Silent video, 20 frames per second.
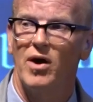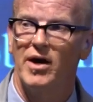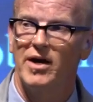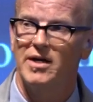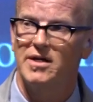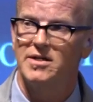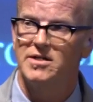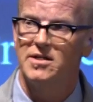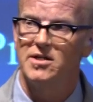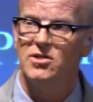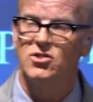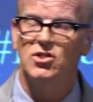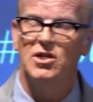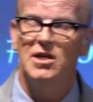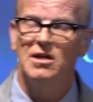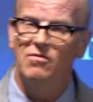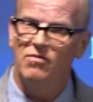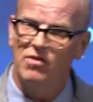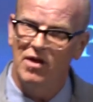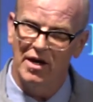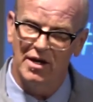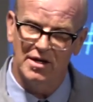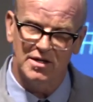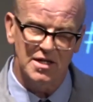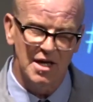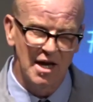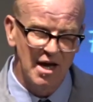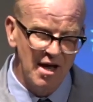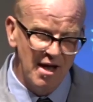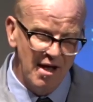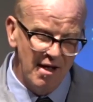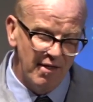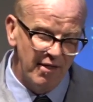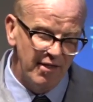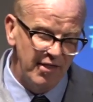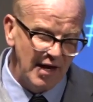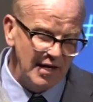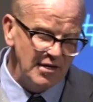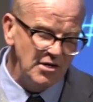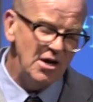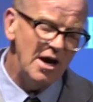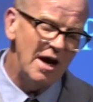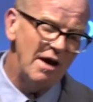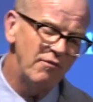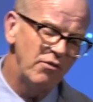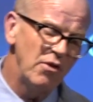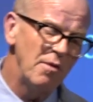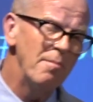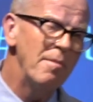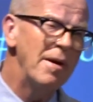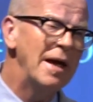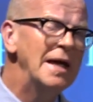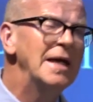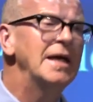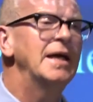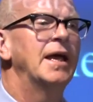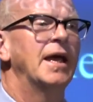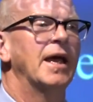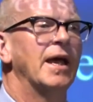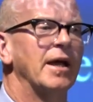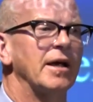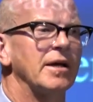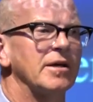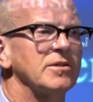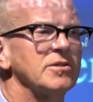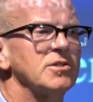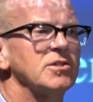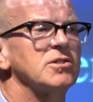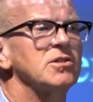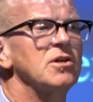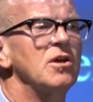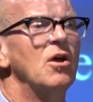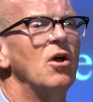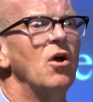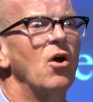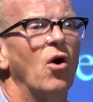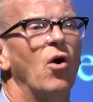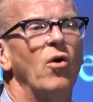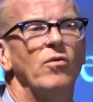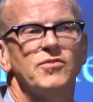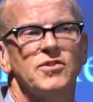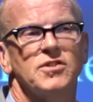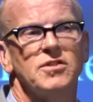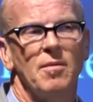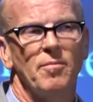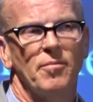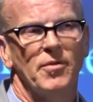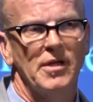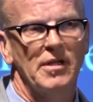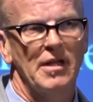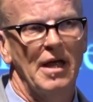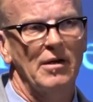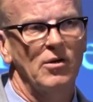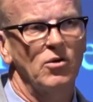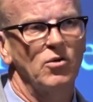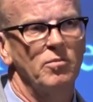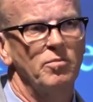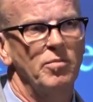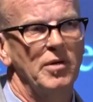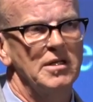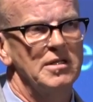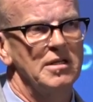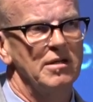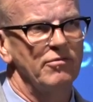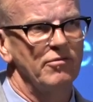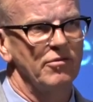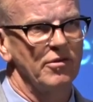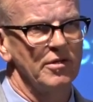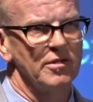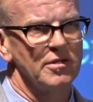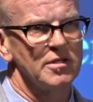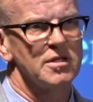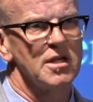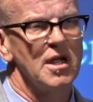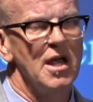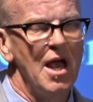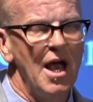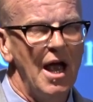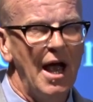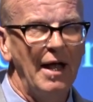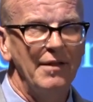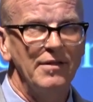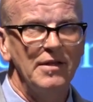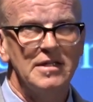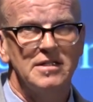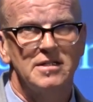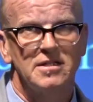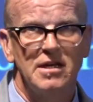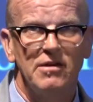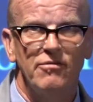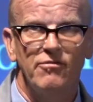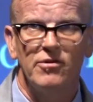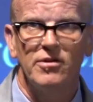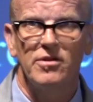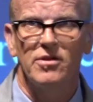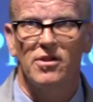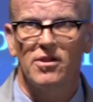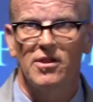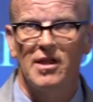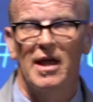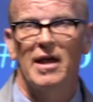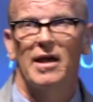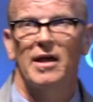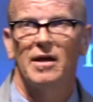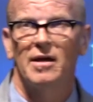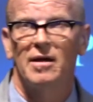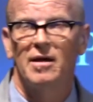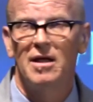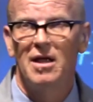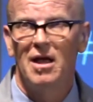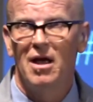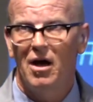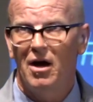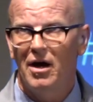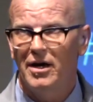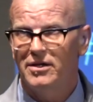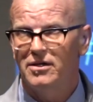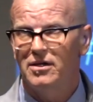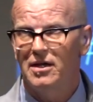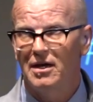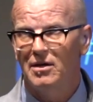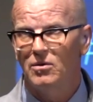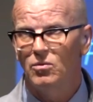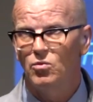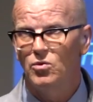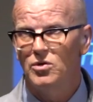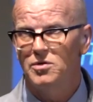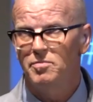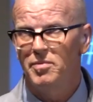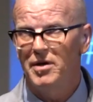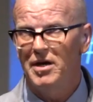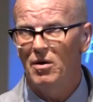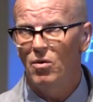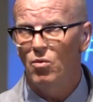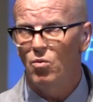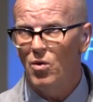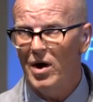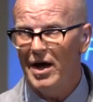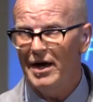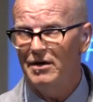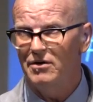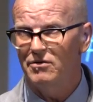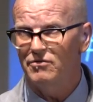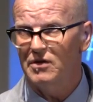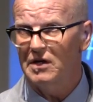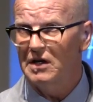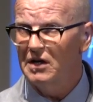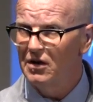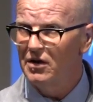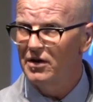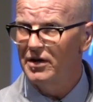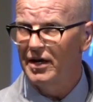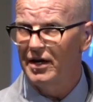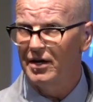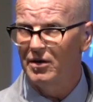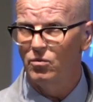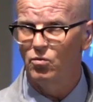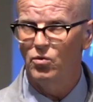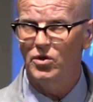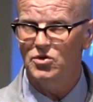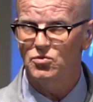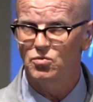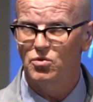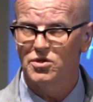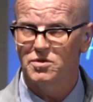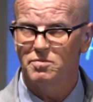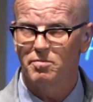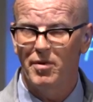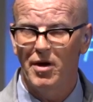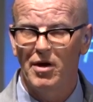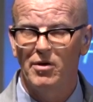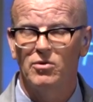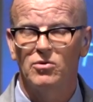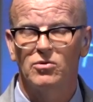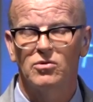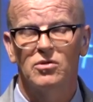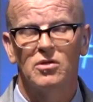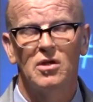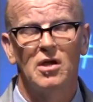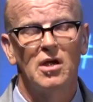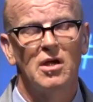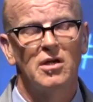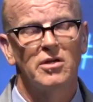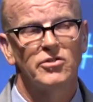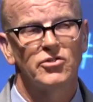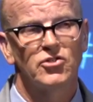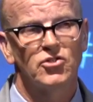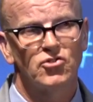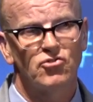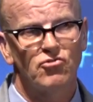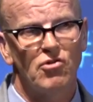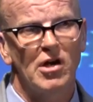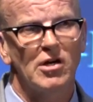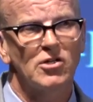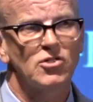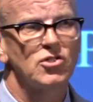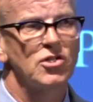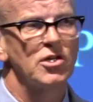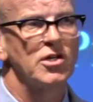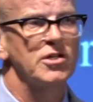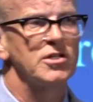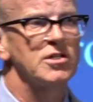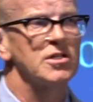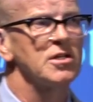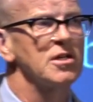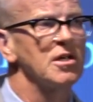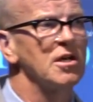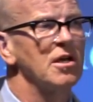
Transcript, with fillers: ways and achieve things, then you have the makings of something that could be different. And this different thing, I think, would be a way of learning which was both structured,